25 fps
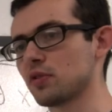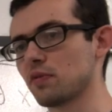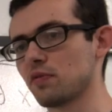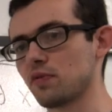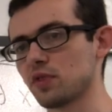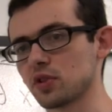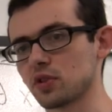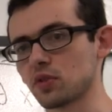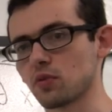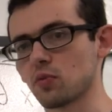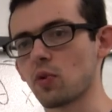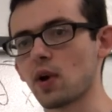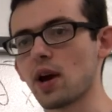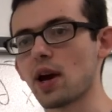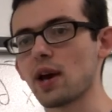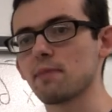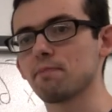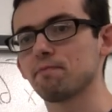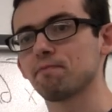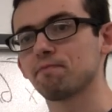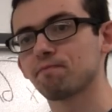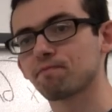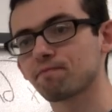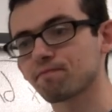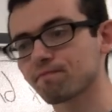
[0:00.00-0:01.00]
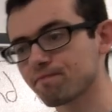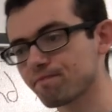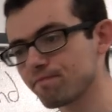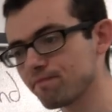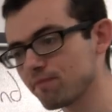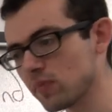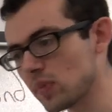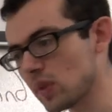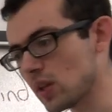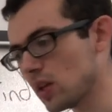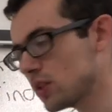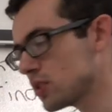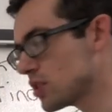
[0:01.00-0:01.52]
efficient way.
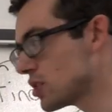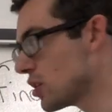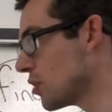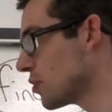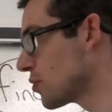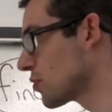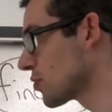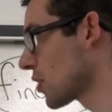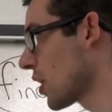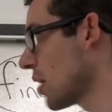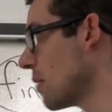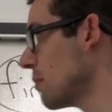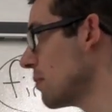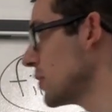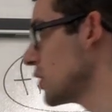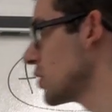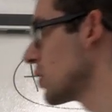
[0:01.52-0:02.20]
So from